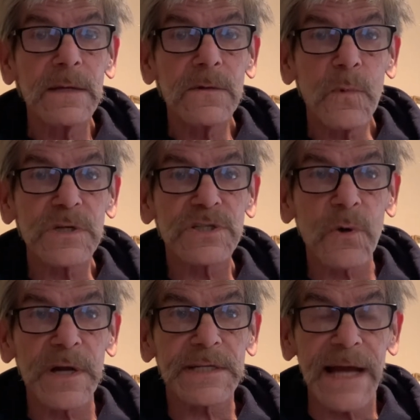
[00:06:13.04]
which
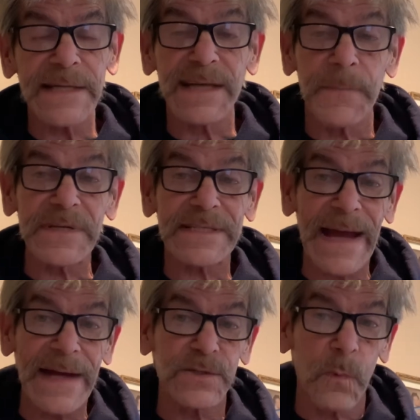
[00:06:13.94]
sort of sets up a
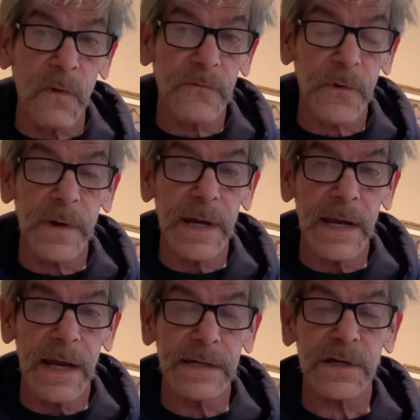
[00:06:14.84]
schedule for
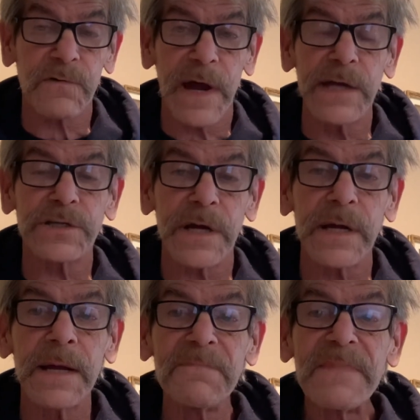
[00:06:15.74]

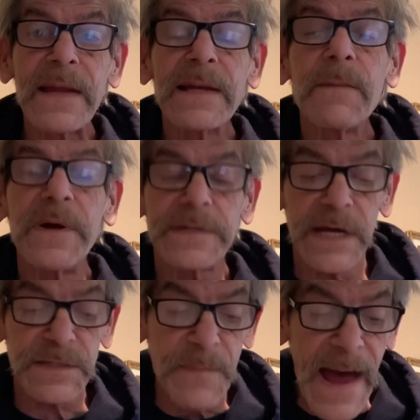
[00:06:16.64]
integration. But
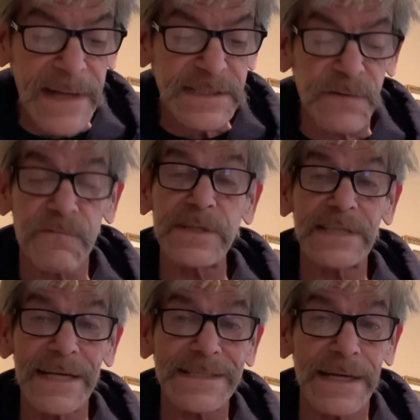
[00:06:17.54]
there's massive
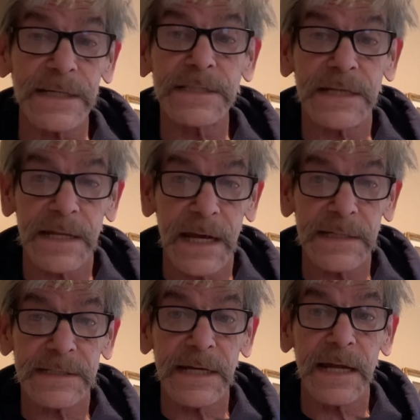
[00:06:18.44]
resistance to
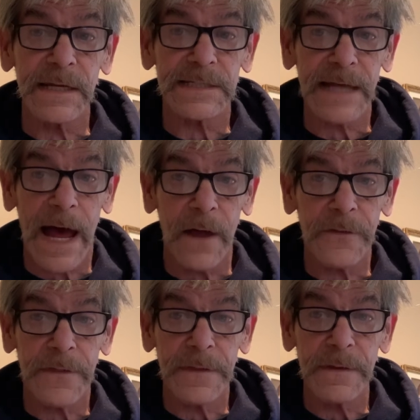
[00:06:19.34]
this in the
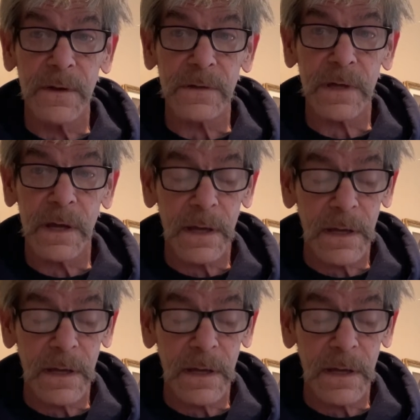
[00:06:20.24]
South. Okay.